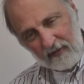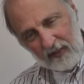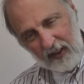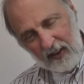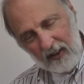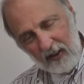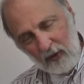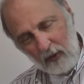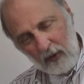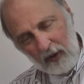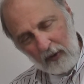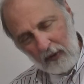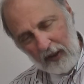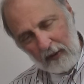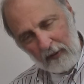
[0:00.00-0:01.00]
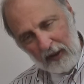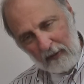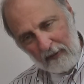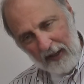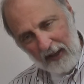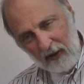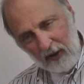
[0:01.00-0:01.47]
And you go, wait a minute,
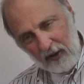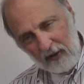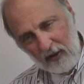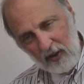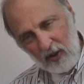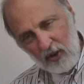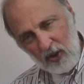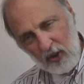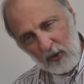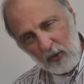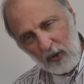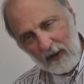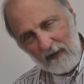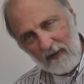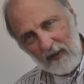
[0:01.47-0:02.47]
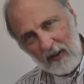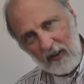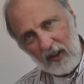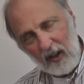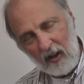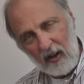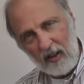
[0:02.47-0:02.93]
Bauer. You just worked very
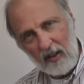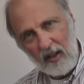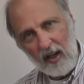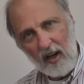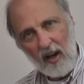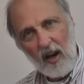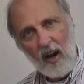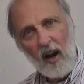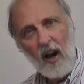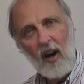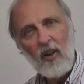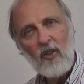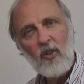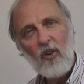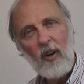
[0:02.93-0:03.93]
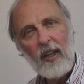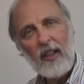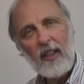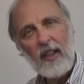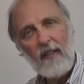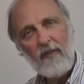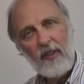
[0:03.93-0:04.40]
hard on trying to
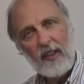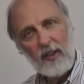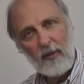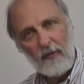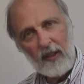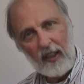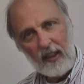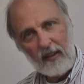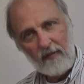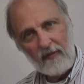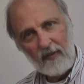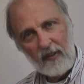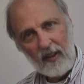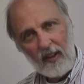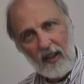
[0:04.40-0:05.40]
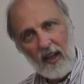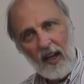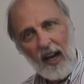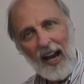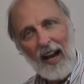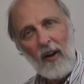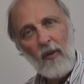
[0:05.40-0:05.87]
convince me
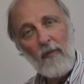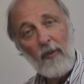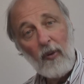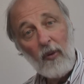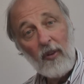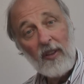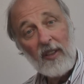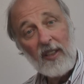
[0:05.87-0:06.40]
how important